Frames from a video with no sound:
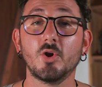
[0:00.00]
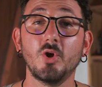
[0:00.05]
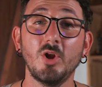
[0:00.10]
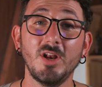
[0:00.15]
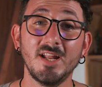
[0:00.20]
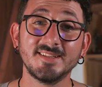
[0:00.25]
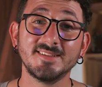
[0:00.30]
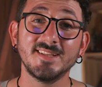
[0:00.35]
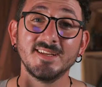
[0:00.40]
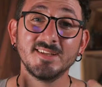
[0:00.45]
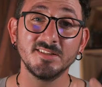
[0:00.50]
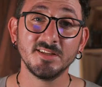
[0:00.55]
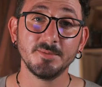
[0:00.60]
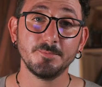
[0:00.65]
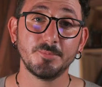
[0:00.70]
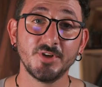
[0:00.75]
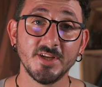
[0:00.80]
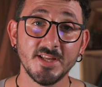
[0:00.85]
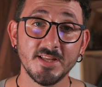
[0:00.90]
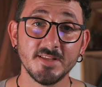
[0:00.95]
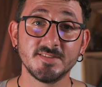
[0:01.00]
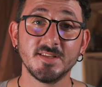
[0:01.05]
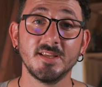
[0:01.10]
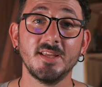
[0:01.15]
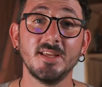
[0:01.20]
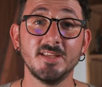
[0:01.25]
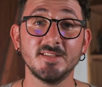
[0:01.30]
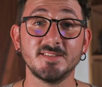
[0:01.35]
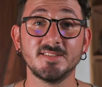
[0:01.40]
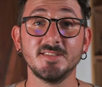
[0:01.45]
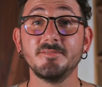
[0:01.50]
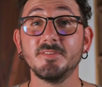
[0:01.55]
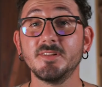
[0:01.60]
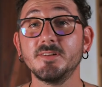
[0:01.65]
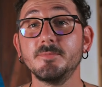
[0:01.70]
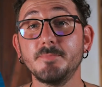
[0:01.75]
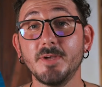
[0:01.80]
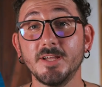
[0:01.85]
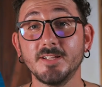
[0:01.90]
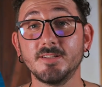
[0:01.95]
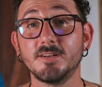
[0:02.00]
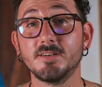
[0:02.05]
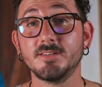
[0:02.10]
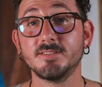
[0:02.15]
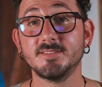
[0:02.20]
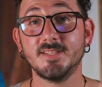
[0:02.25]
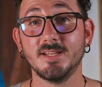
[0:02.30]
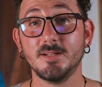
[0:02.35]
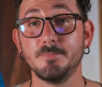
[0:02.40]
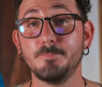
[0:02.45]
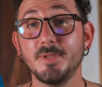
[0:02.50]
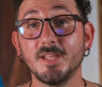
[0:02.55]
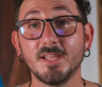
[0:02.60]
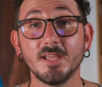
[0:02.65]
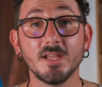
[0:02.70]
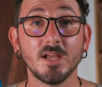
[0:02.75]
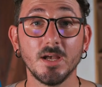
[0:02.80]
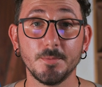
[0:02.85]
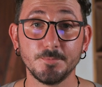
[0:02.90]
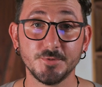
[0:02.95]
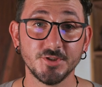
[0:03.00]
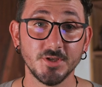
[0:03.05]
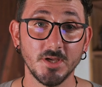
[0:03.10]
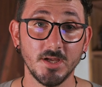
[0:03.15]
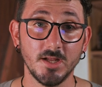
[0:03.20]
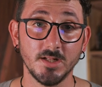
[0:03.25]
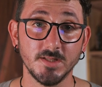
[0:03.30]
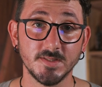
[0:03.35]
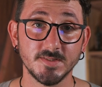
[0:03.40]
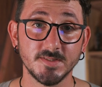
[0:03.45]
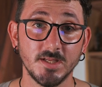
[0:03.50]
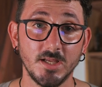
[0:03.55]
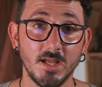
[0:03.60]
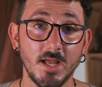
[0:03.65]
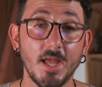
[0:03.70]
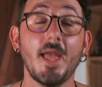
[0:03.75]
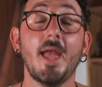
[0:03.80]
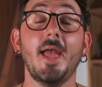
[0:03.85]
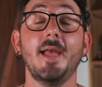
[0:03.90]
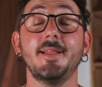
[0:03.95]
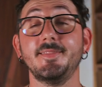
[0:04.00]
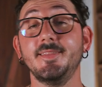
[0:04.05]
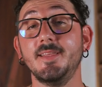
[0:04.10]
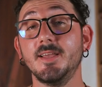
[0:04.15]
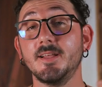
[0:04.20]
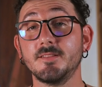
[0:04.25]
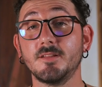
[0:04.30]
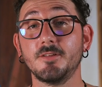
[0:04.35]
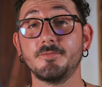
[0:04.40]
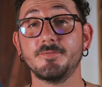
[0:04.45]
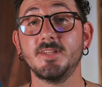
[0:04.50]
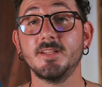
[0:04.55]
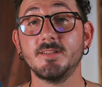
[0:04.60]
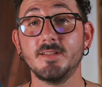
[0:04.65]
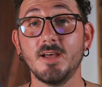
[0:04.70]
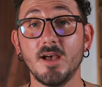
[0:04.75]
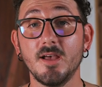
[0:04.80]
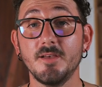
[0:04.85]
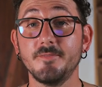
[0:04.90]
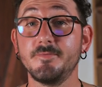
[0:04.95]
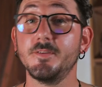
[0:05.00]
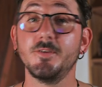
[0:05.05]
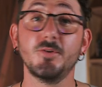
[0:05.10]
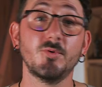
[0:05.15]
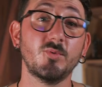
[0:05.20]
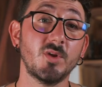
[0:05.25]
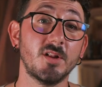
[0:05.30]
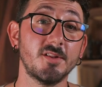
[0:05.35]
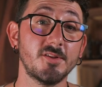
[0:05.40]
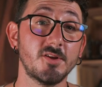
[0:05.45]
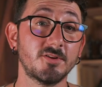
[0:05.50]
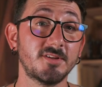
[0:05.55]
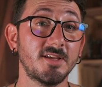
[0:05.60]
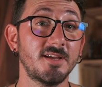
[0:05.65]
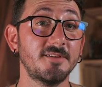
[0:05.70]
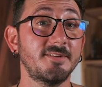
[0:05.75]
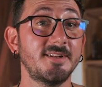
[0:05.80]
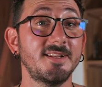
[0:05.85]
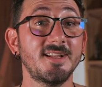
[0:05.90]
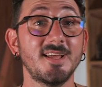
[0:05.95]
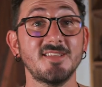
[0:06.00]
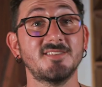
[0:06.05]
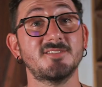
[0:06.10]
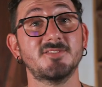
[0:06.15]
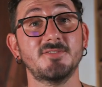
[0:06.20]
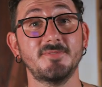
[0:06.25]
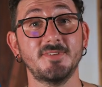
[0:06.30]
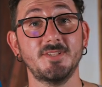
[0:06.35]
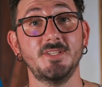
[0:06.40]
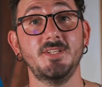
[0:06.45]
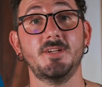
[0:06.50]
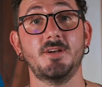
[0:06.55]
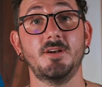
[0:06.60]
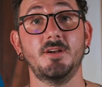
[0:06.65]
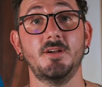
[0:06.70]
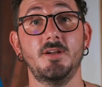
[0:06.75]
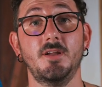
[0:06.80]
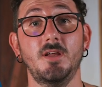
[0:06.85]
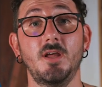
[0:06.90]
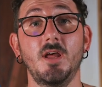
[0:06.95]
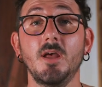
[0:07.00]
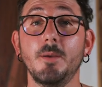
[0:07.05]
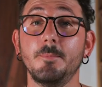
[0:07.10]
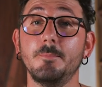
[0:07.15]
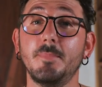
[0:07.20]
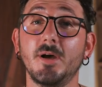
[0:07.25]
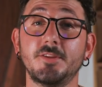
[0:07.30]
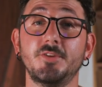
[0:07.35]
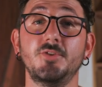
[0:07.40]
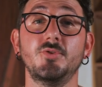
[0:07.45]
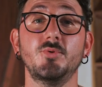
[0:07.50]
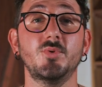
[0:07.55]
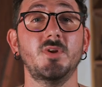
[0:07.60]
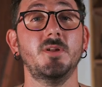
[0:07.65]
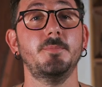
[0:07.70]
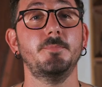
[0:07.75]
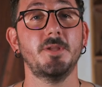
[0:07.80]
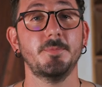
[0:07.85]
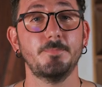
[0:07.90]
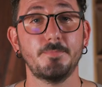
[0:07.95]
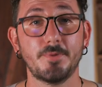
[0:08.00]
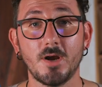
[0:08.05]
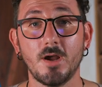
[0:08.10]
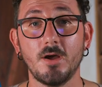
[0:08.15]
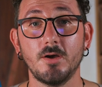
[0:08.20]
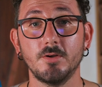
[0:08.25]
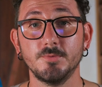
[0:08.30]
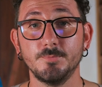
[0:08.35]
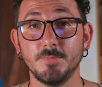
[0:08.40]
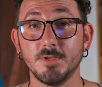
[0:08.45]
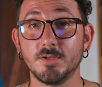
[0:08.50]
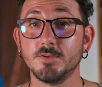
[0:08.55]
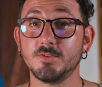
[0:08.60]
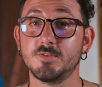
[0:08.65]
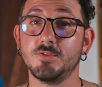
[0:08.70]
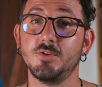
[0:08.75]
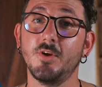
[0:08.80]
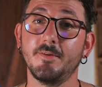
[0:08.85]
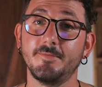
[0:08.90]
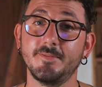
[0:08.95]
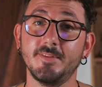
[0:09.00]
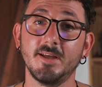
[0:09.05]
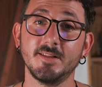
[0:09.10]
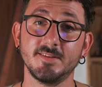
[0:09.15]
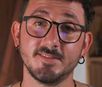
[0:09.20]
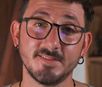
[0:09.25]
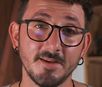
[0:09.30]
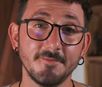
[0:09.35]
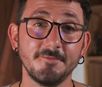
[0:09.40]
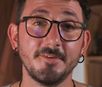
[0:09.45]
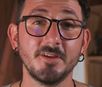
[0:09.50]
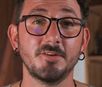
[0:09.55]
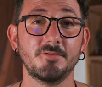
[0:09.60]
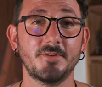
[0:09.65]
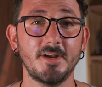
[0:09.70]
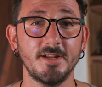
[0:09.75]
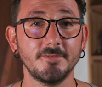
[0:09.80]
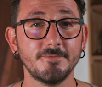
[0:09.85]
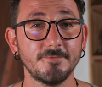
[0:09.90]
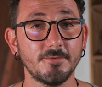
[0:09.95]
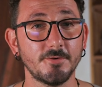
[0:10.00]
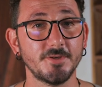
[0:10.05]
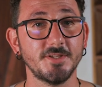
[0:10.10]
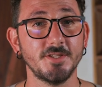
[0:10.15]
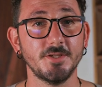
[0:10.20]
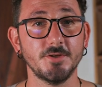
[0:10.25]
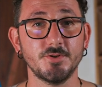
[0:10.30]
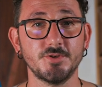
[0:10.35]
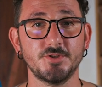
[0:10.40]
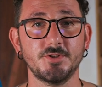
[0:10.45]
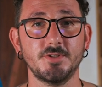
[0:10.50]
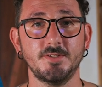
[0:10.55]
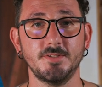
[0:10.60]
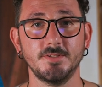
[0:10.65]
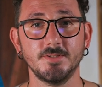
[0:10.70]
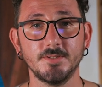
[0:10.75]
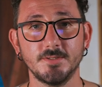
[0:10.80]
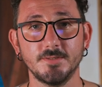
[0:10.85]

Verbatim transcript: Collecting debris is even better than picking up shells. At the end of the dive you will not have a nice souvenir but you will be proud because you have done something great for the ocean.